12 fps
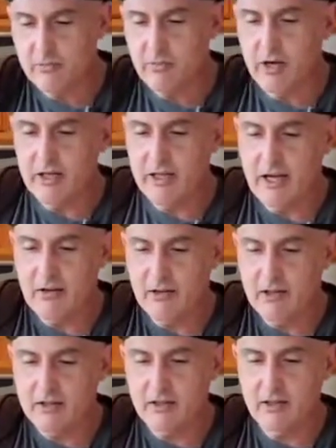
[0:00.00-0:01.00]
going to spread it out
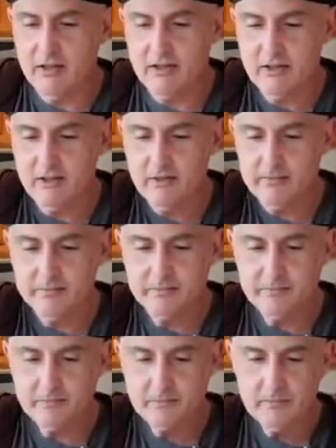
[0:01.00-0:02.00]
like this.
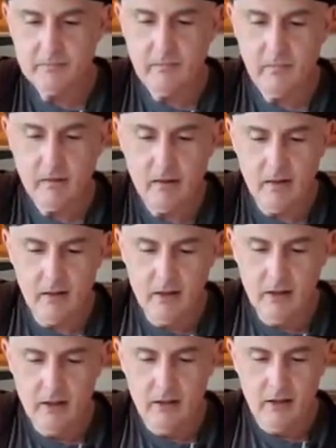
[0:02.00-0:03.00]

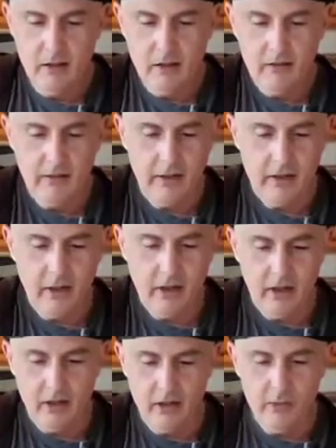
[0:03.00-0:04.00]
Right,
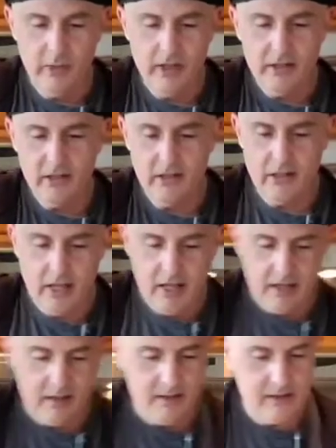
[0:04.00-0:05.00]
all the way to the
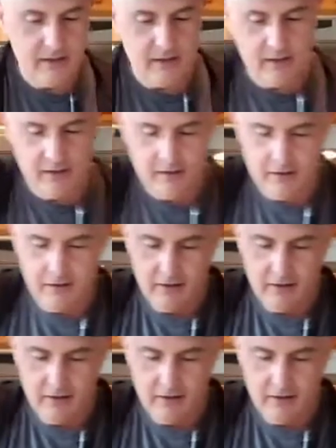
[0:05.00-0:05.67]
ends.